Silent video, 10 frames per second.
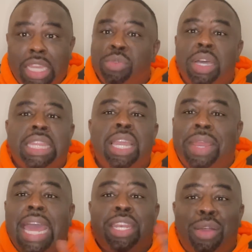It's one thing
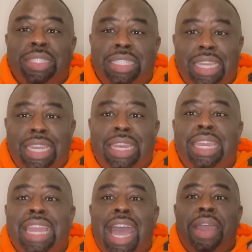when I don't see it,
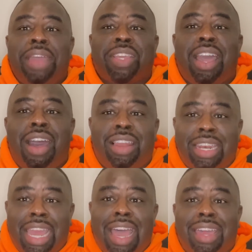and y'all have to call
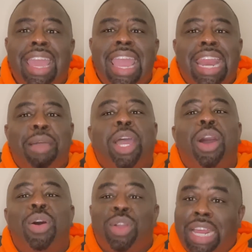it out, and I'm like,
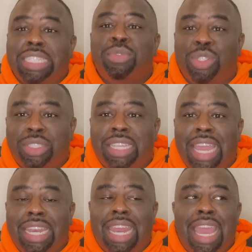oh, girl, I see what you're
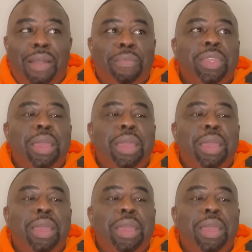saying now.